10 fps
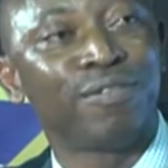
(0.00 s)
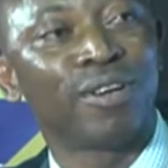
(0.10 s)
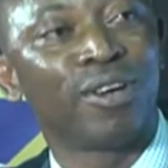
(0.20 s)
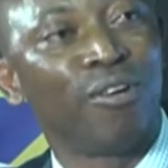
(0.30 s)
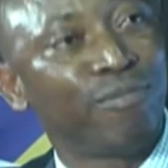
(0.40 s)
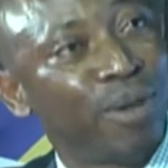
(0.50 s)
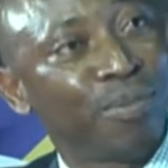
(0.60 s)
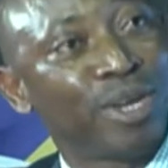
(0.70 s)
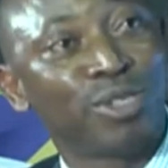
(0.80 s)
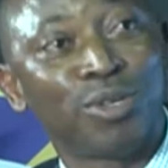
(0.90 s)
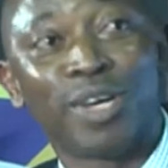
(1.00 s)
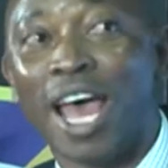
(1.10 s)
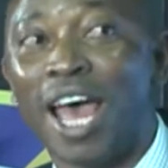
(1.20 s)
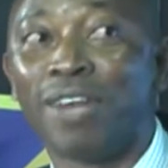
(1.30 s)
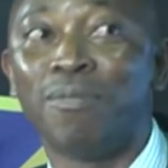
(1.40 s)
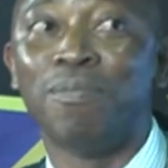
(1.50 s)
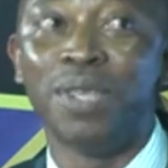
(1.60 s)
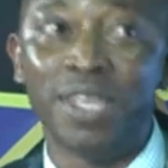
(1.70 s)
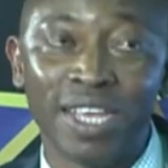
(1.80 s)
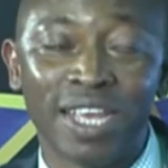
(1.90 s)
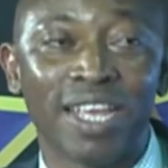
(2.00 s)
government pension and be